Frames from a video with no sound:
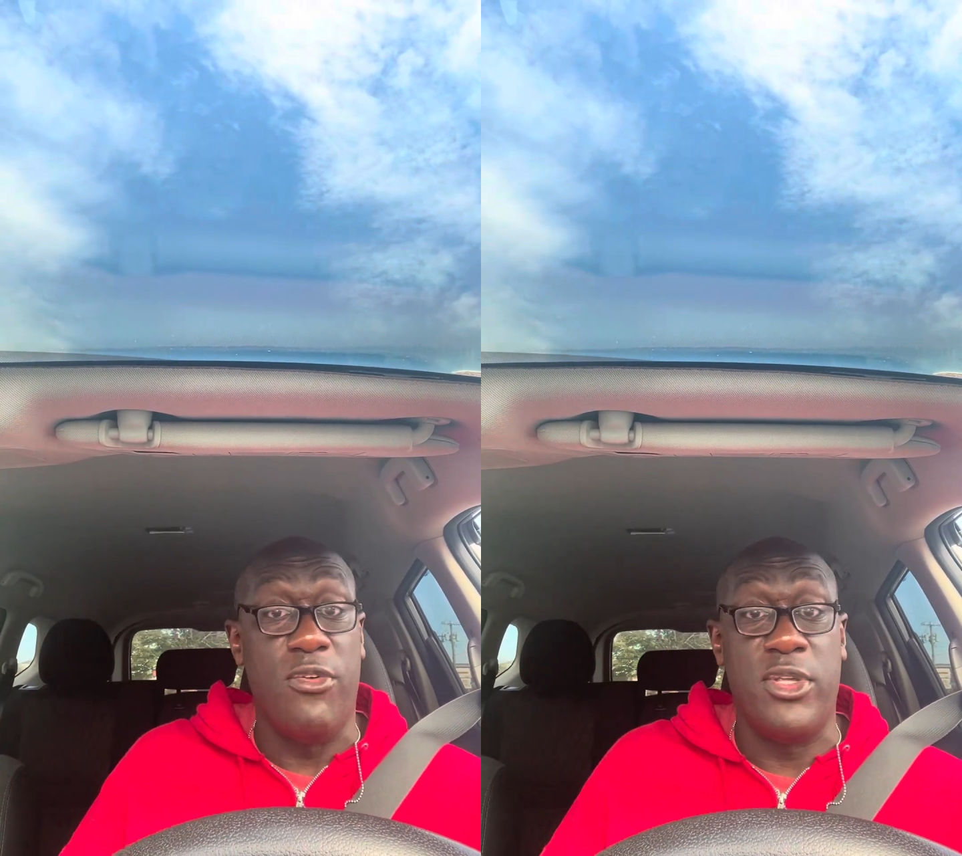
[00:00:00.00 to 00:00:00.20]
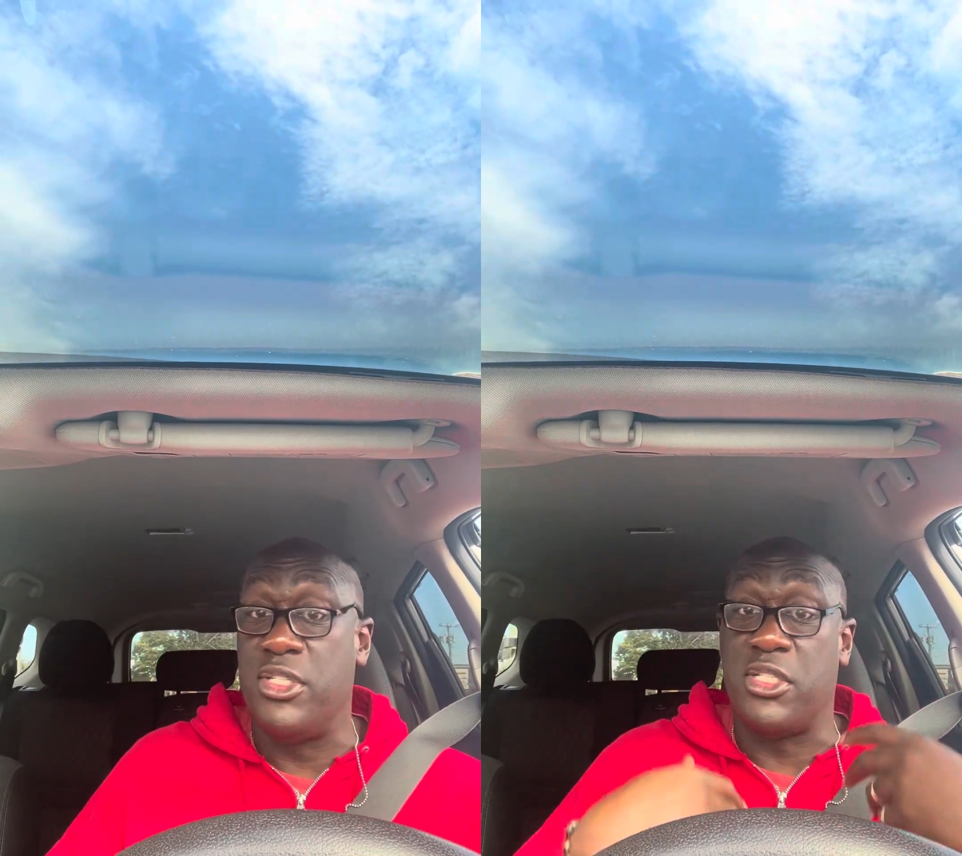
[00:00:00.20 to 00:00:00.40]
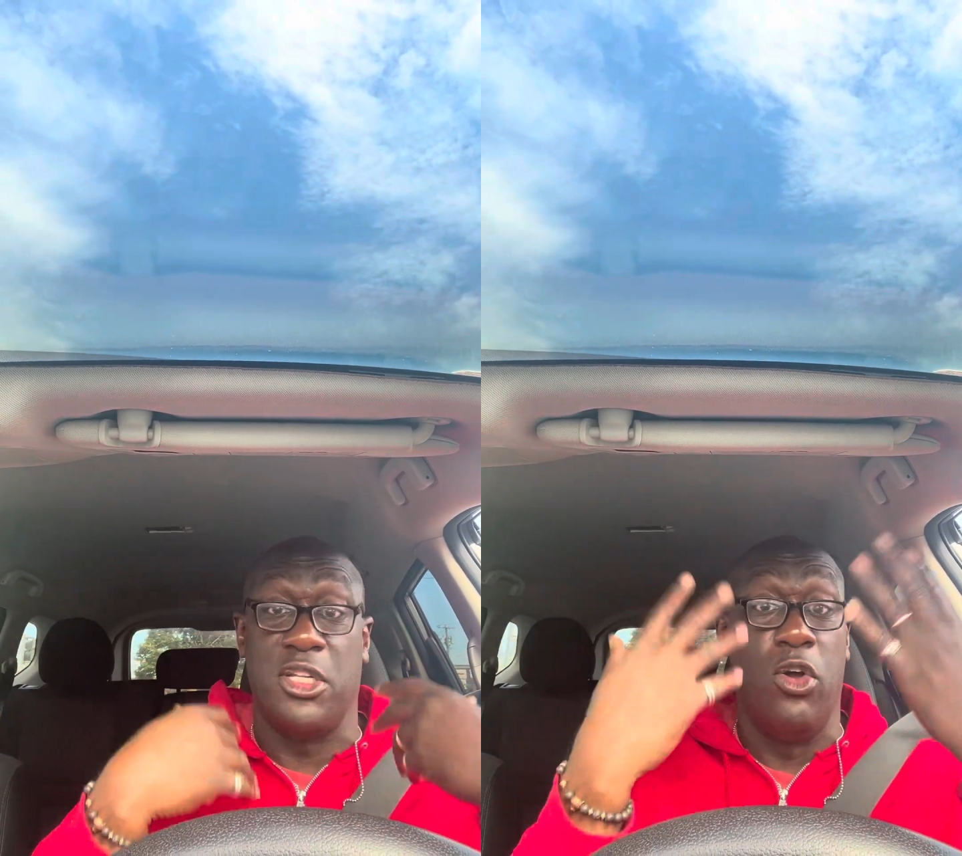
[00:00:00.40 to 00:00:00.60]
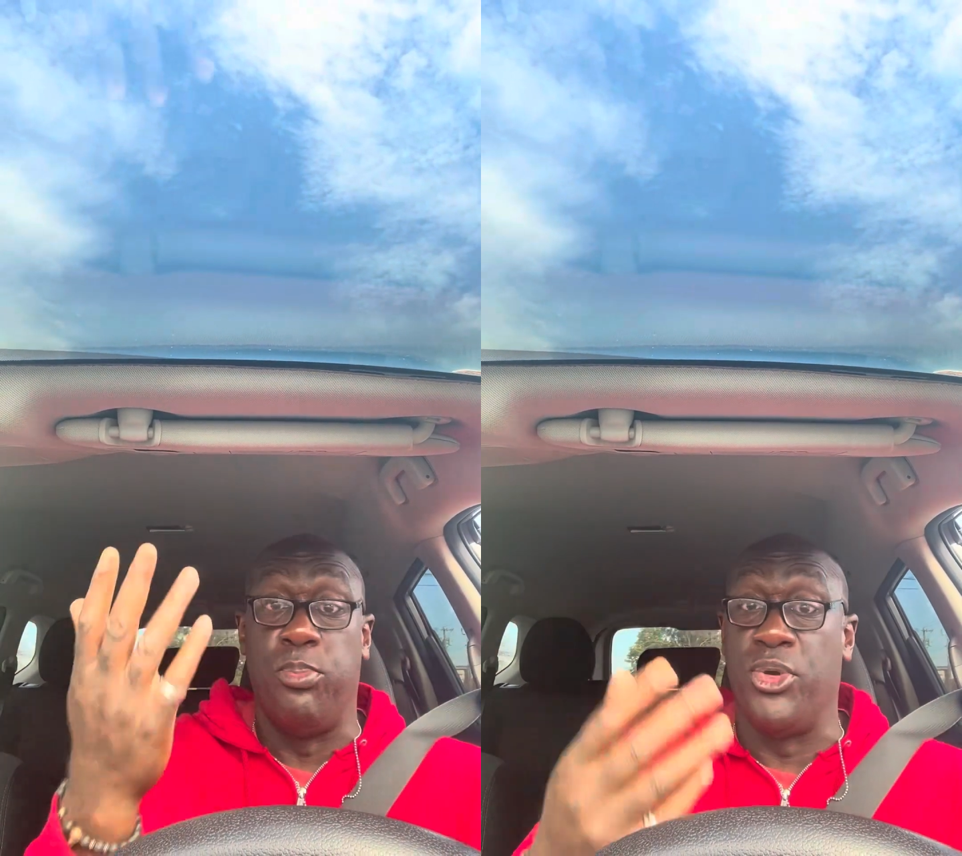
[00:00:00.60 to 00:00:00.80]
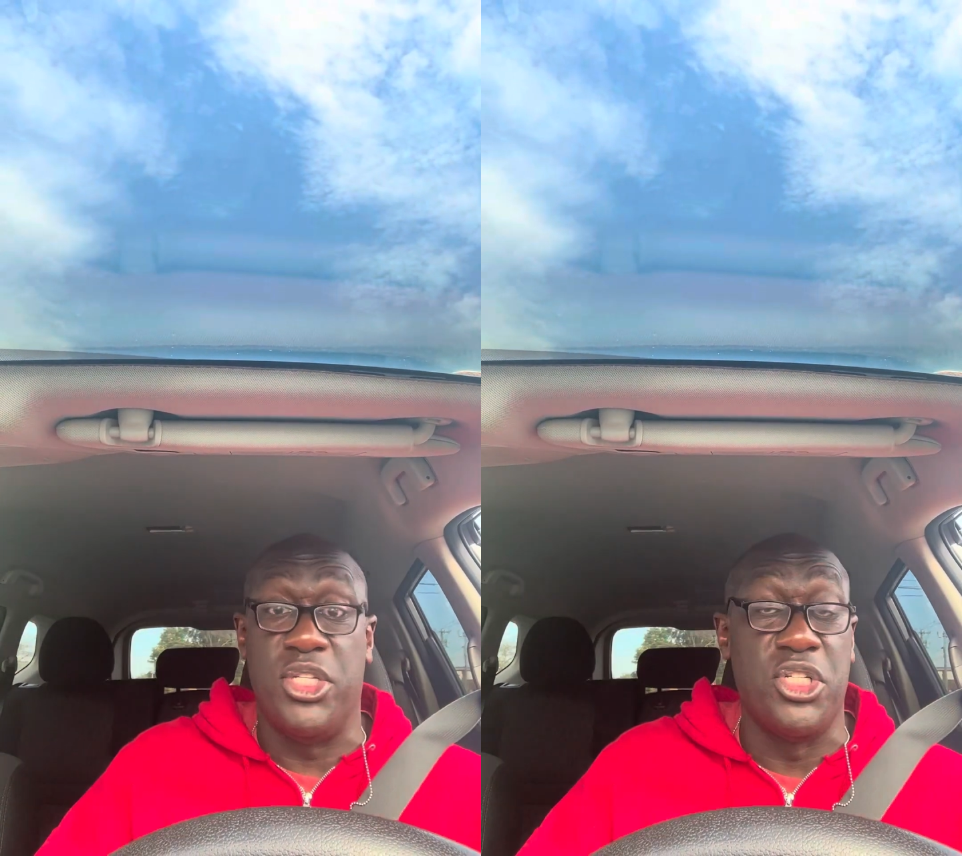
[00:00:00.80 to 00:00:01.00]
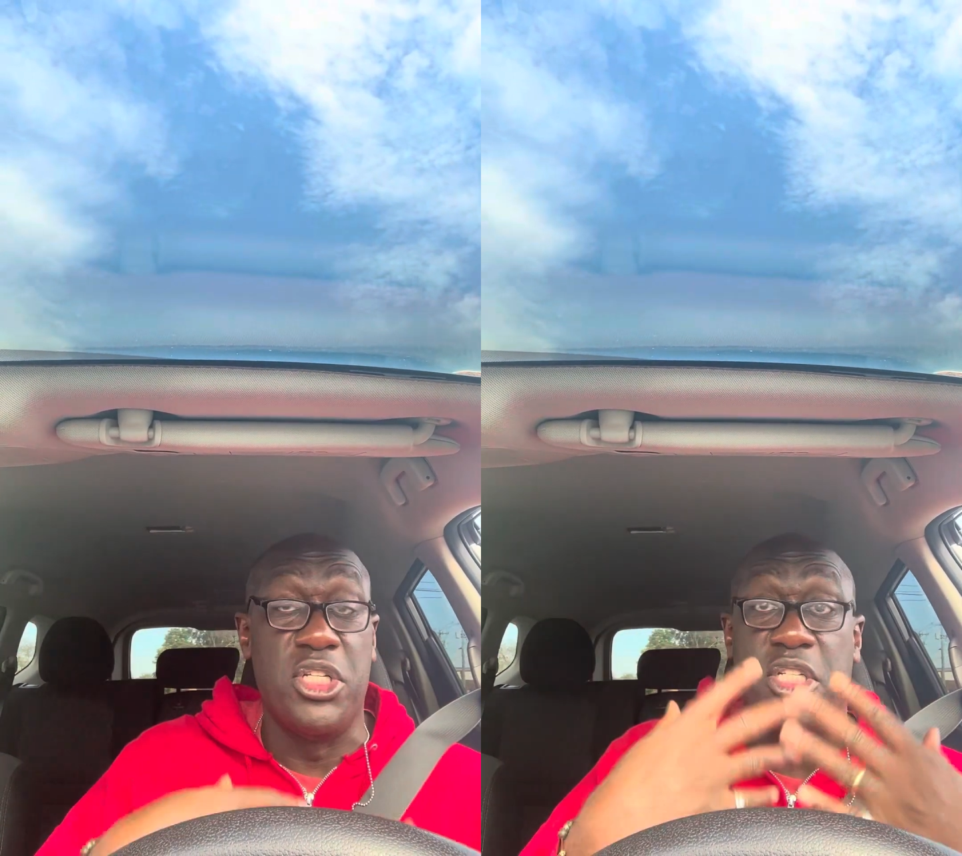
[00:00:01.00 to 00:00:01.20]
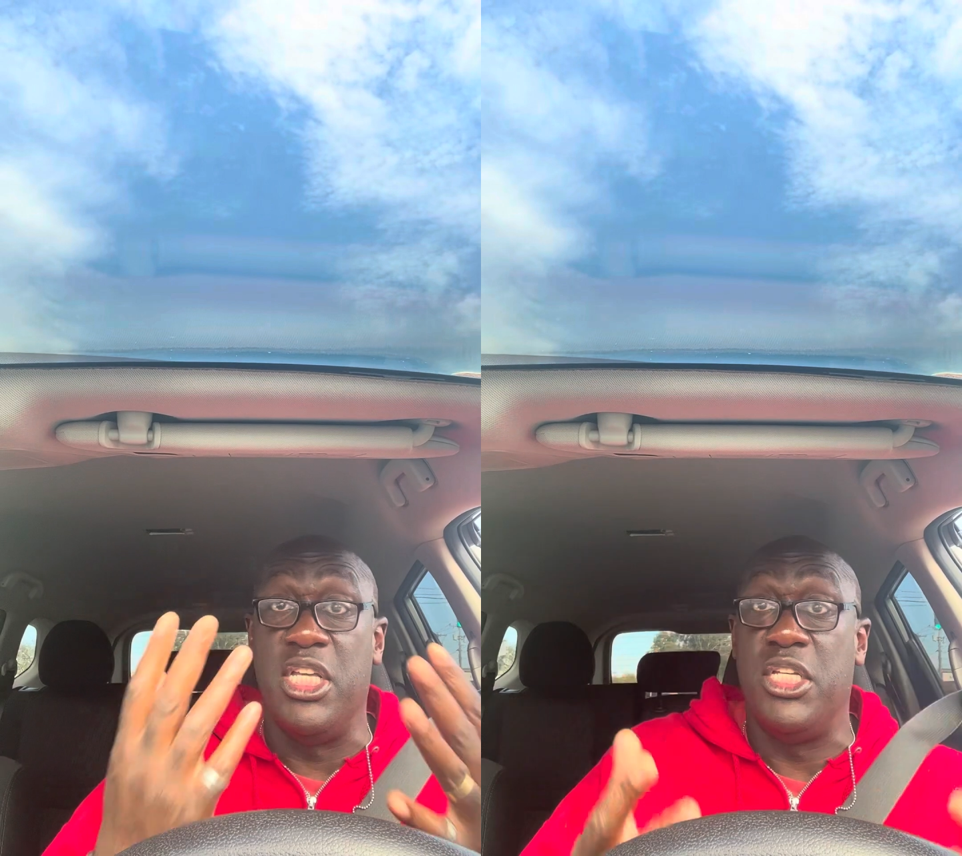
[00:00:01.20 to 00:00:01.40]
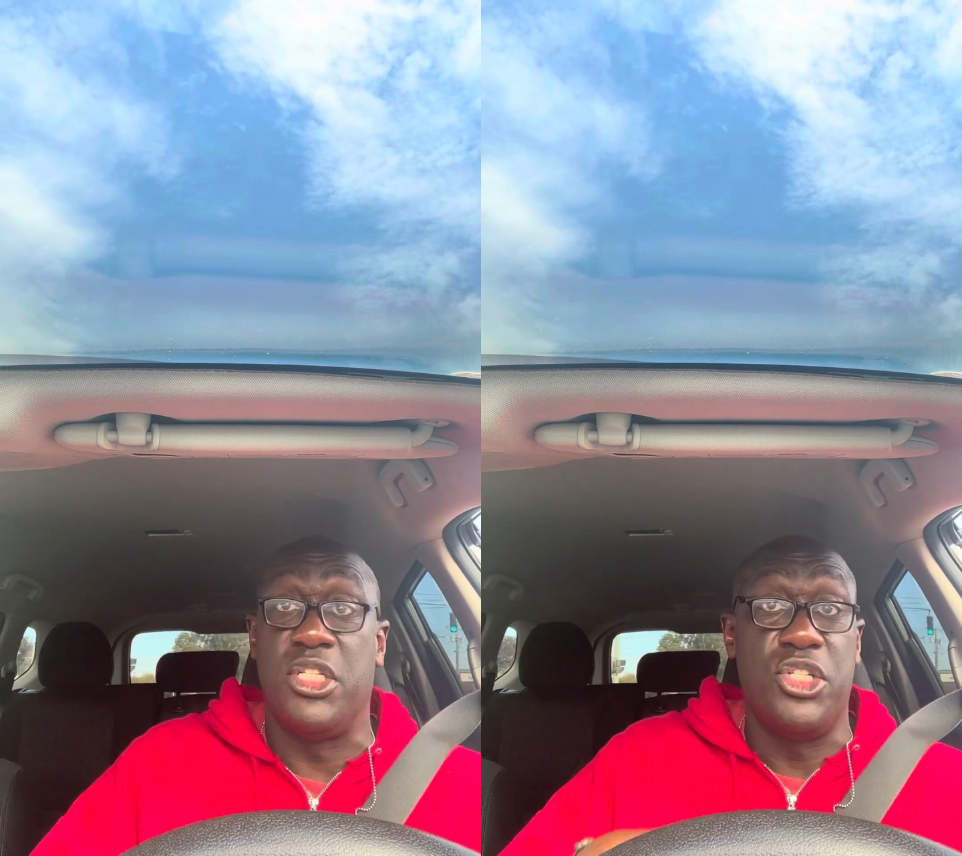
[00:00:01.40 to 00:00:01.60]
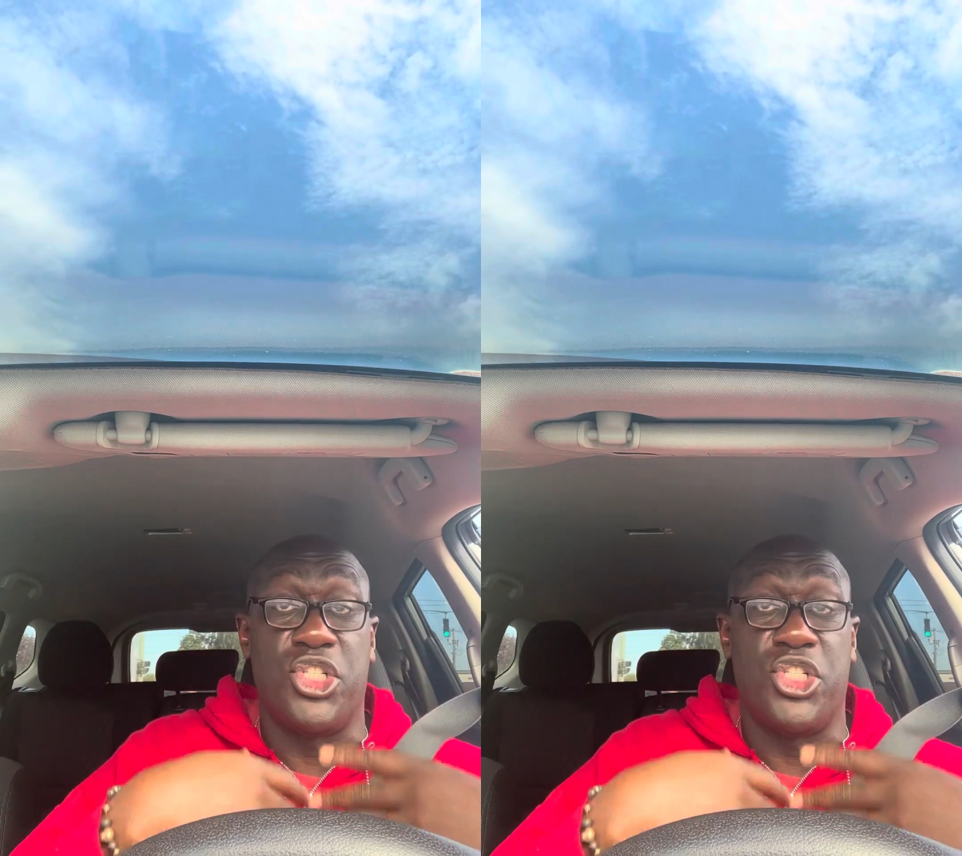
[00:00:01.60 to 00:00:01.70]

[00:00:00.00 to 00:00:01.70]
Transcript: He's still preaching, teaching,